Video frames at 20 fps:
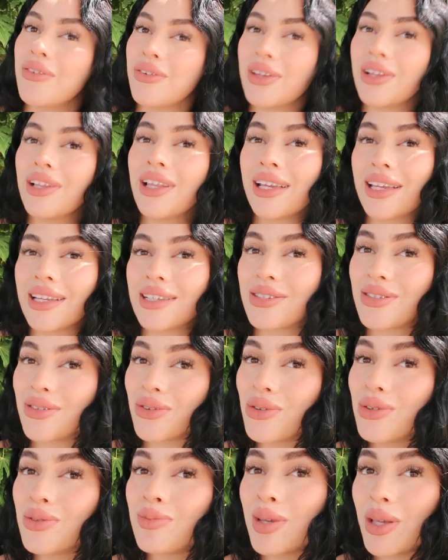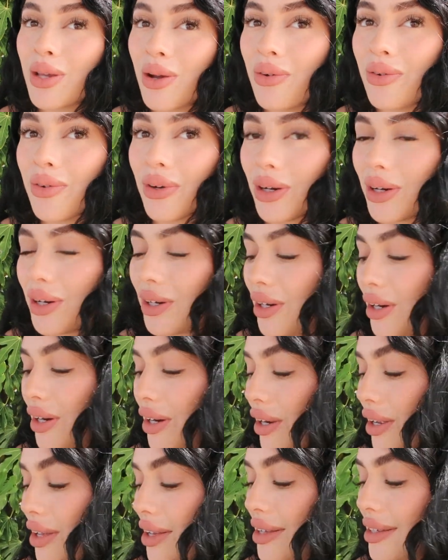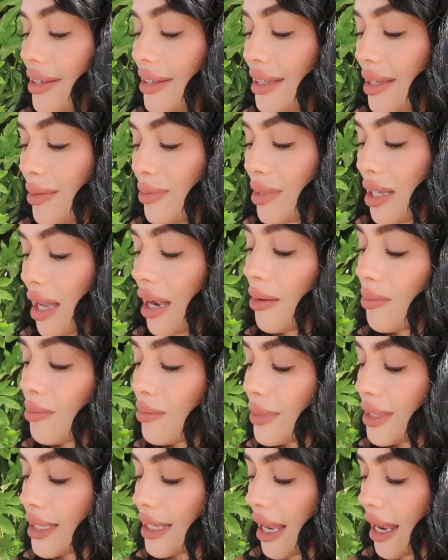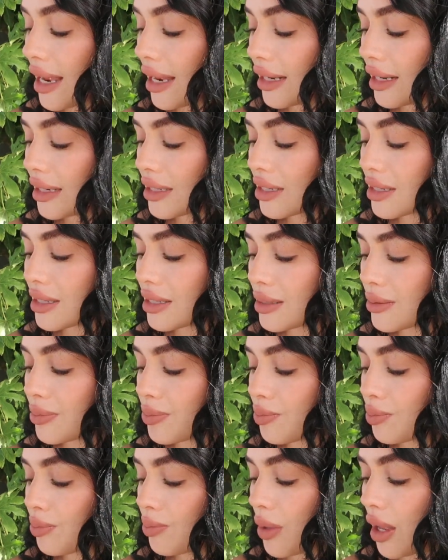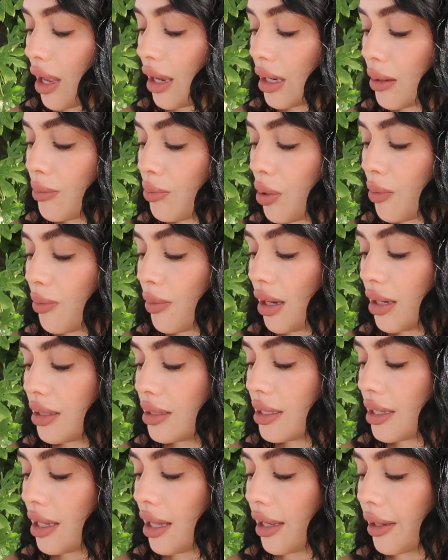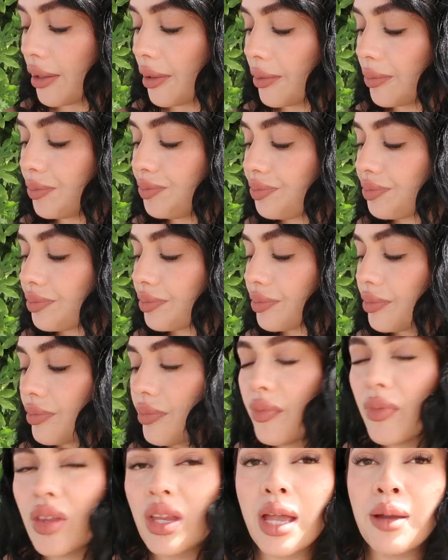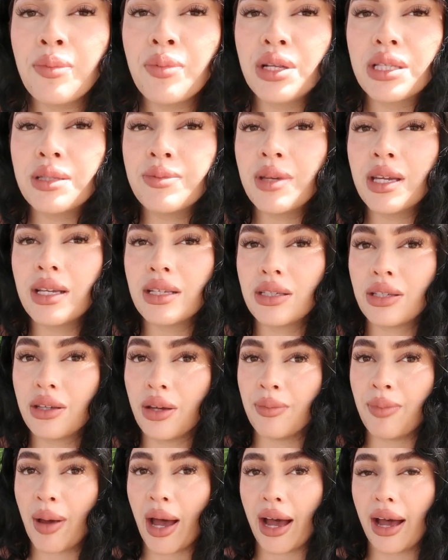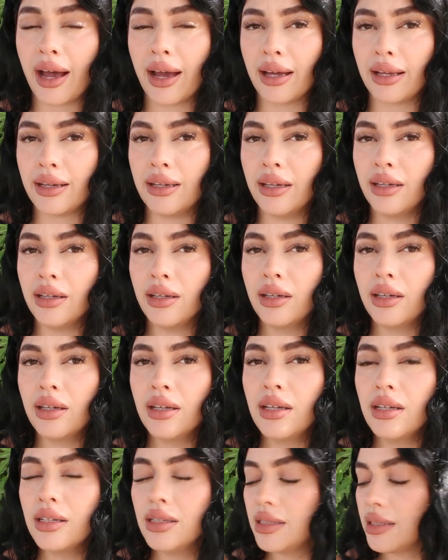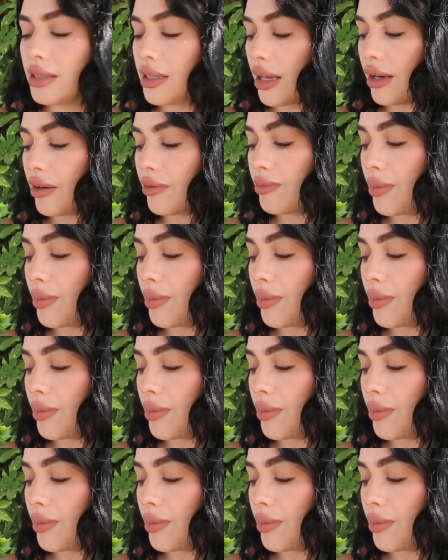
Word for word: feel like it screws me over sometimes and it just, it can put me into like, it puts me into a bad state of